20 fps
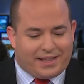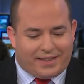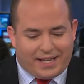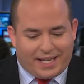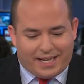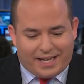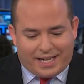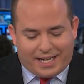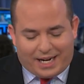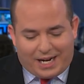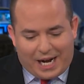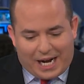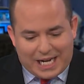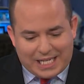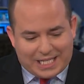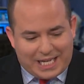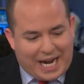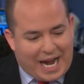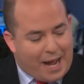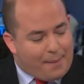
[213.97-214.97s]
The, the
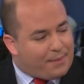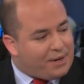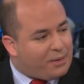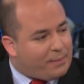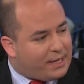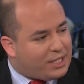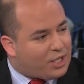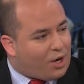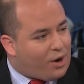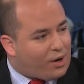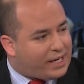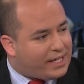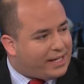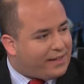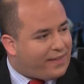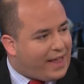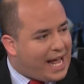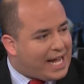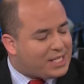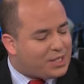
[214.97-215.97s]
Acosta happened to be
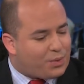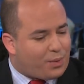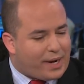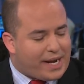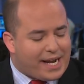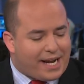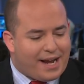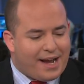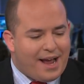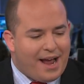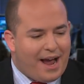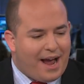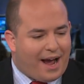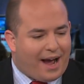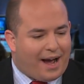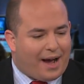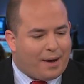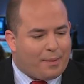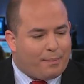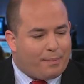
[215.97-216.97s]
targeted last week,
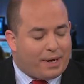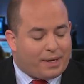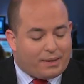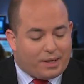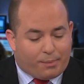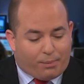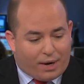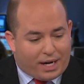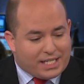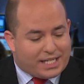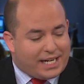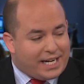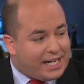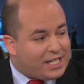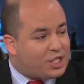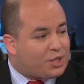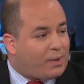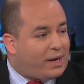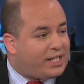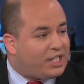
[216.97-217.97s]
uh, but the
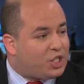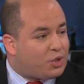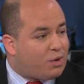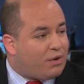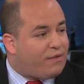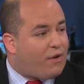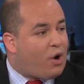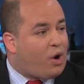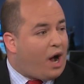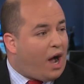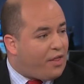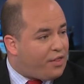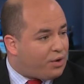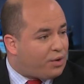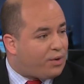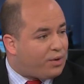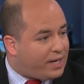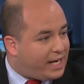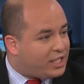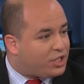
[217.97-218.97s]
president has threatened to revoke
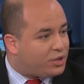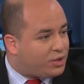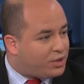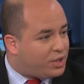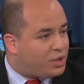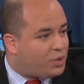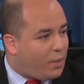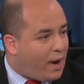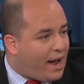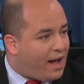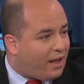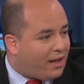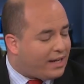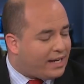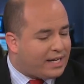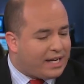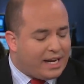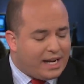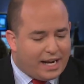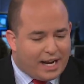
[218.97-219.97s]
other credentials as
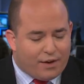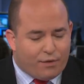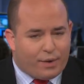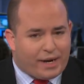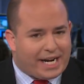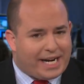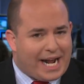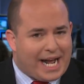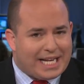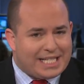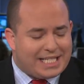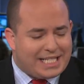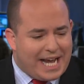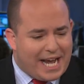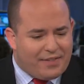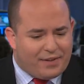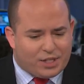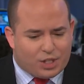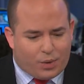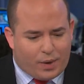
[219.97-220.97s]
well. And if we can
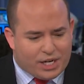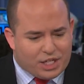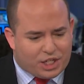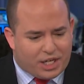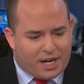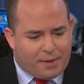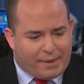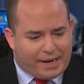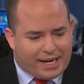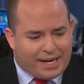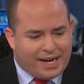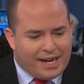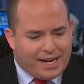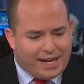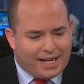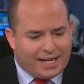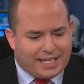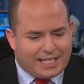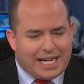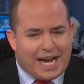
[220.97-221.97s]
ask Ted this question, I mean,
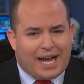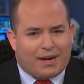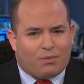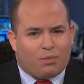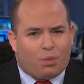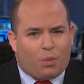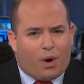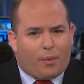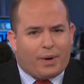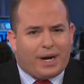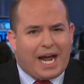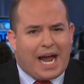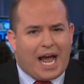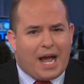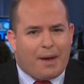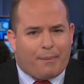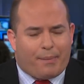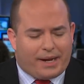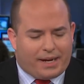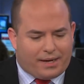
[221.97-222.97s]
Ted, what would
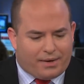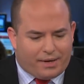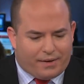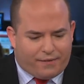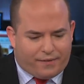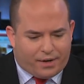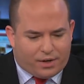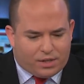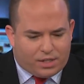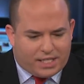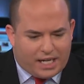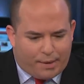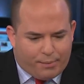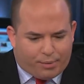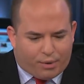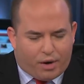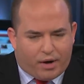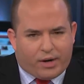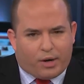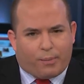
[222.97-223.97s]
happen if there's
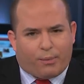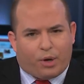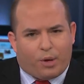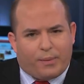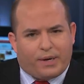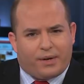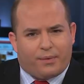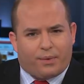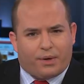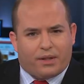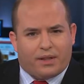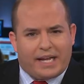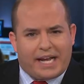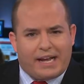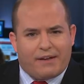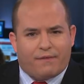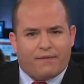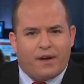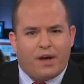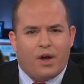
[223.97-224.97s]
temporary or permanent
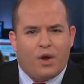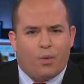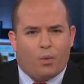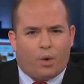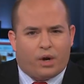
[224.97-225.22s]
relief?